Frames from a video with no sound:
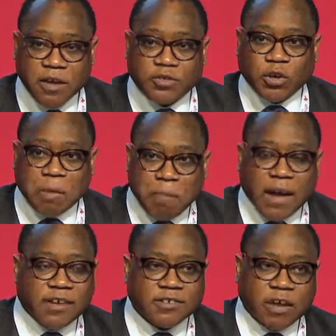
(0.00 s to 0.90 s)
So the
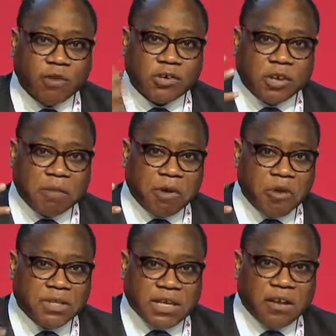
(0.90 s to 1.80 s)
market is there. When you talk about
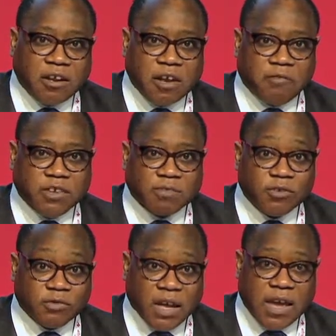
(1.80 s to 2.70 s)
return on
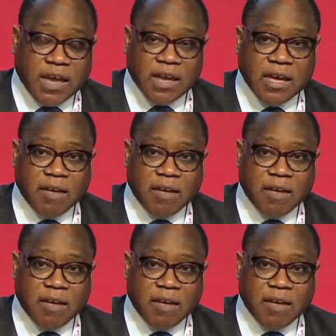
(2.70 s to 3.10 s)
investment today,